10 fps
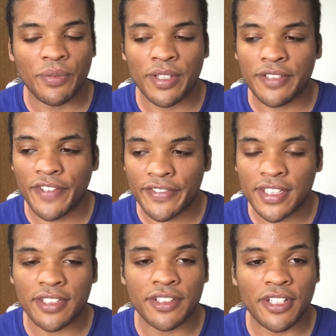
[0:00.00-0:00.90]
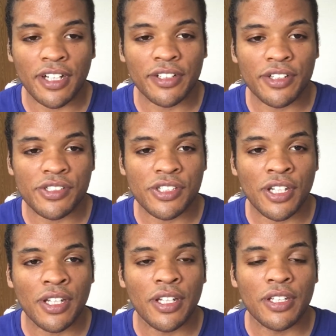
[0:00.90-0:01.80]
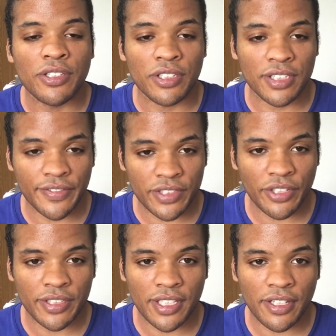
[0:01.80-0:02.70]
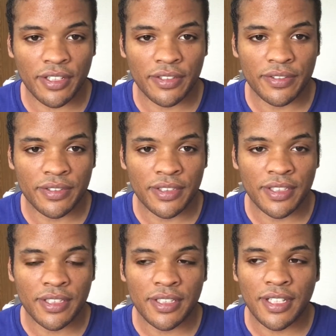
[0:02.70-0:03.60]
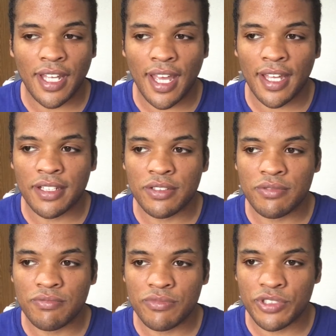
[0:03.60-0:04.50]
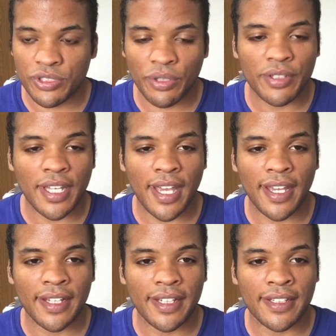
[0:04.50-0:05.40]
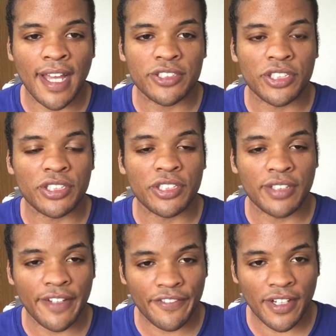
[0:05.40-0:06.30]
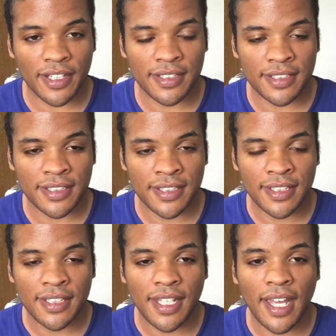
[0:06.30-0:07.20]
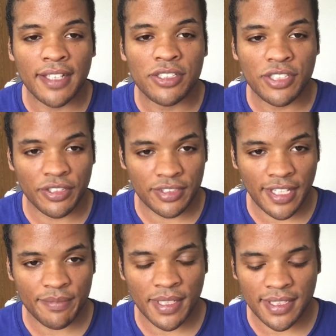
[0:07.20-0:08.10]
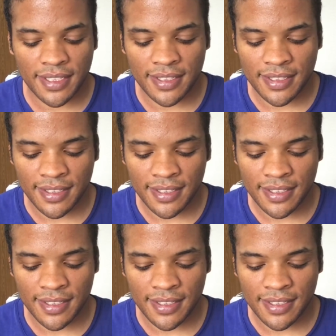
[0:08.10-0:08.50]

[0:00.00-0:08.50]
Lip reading: With $1,500, you can live in Tokyo and do okay and actually still have fun and still save money.